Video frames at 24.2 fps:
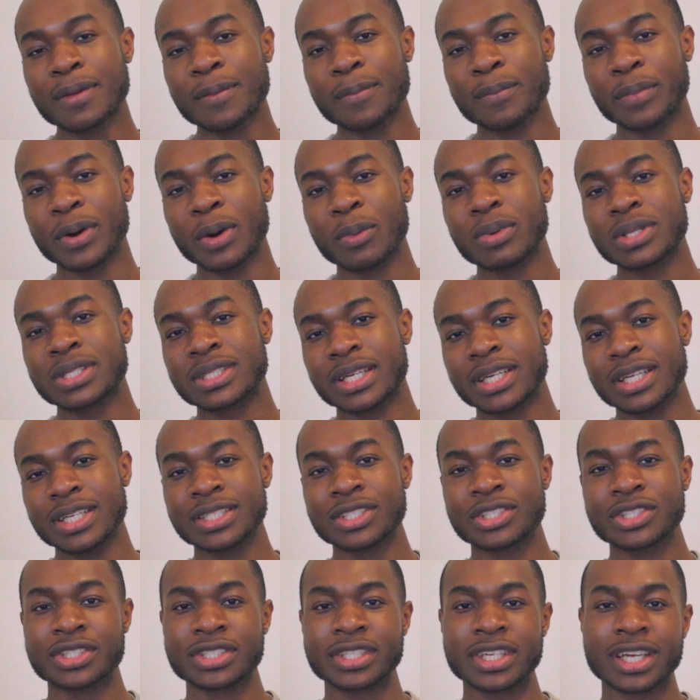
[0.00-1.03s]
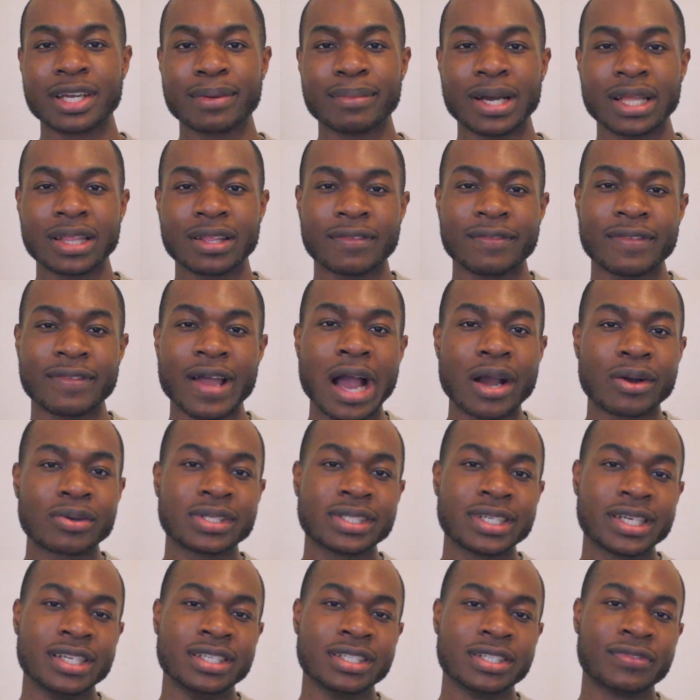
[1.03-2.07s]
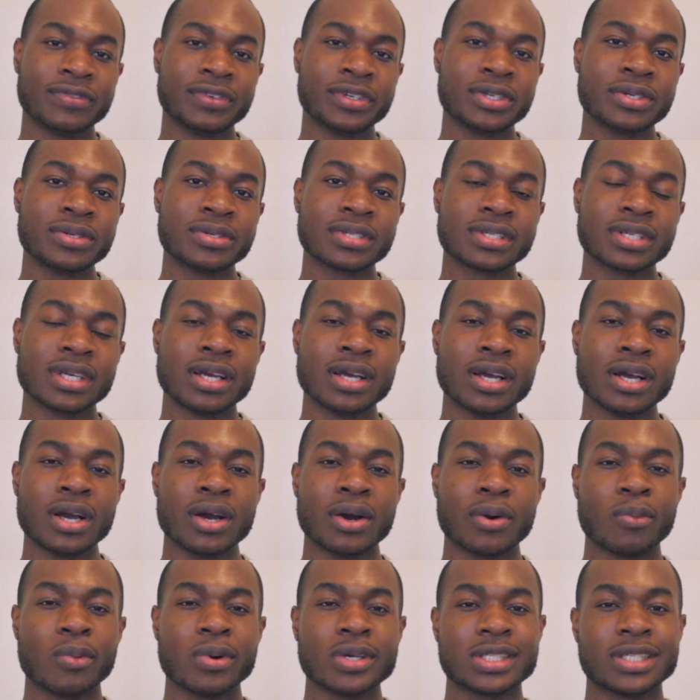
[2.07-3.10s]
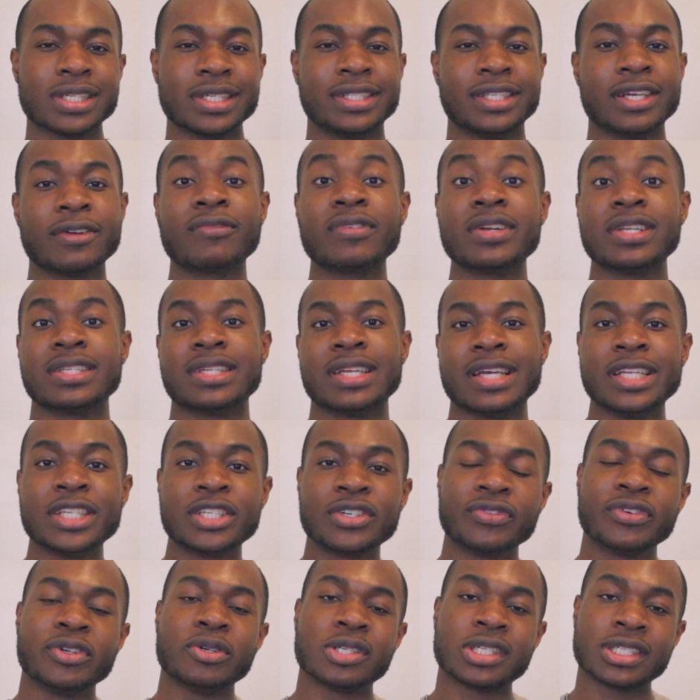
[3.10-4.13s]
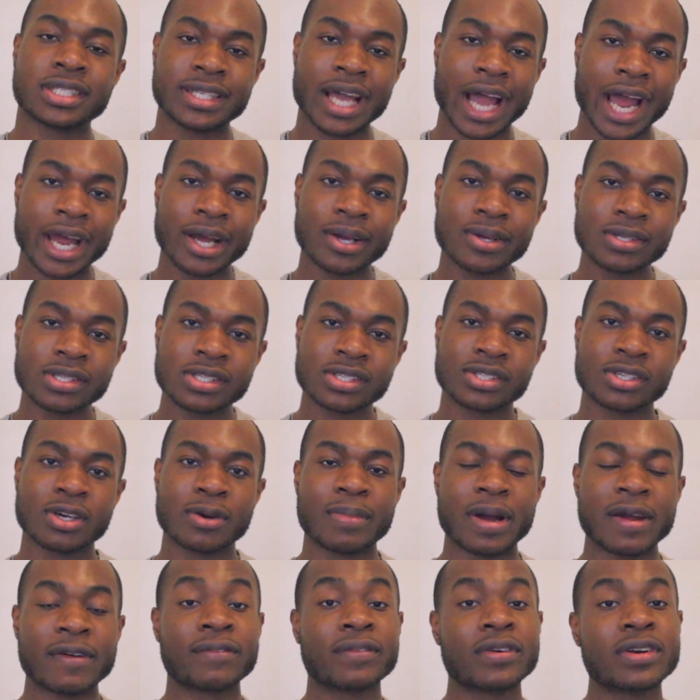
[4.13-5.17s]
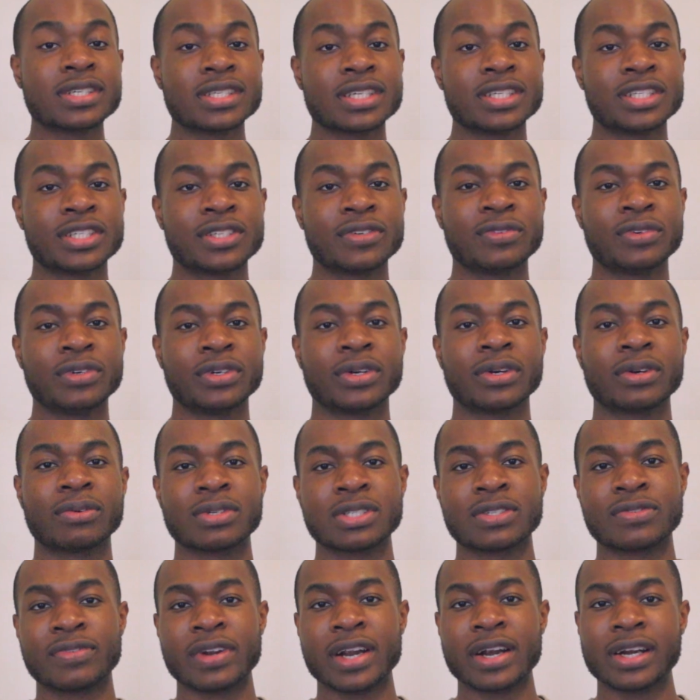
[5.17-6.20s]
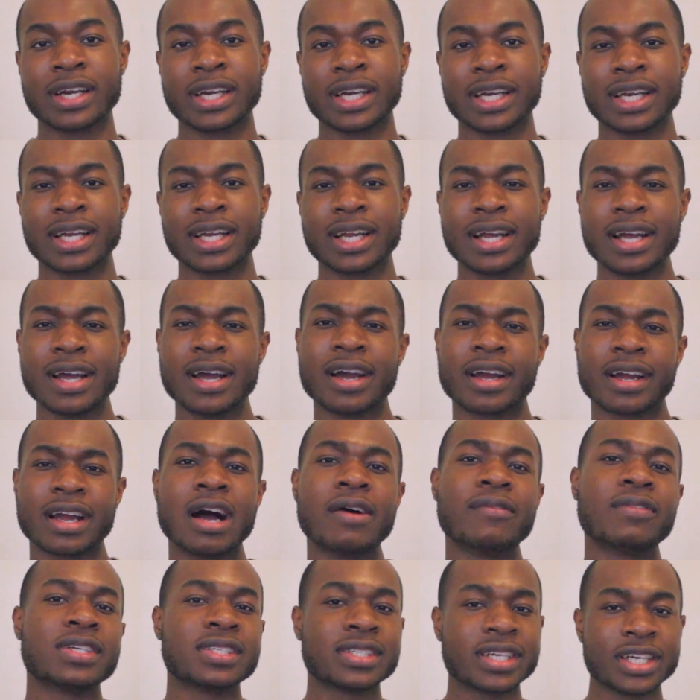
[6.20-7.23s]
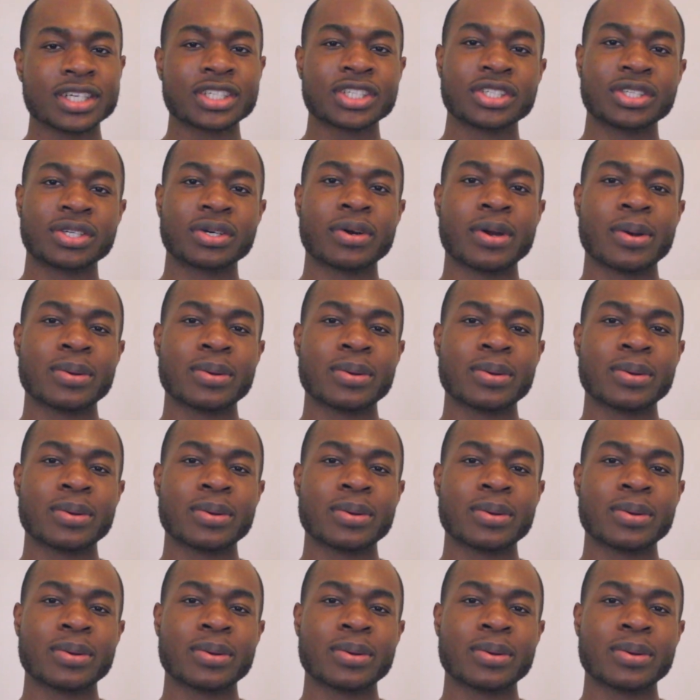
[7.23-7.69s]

But what's interesting about the faculty interviews was the different interview styles. So my first interviewer was very conversational.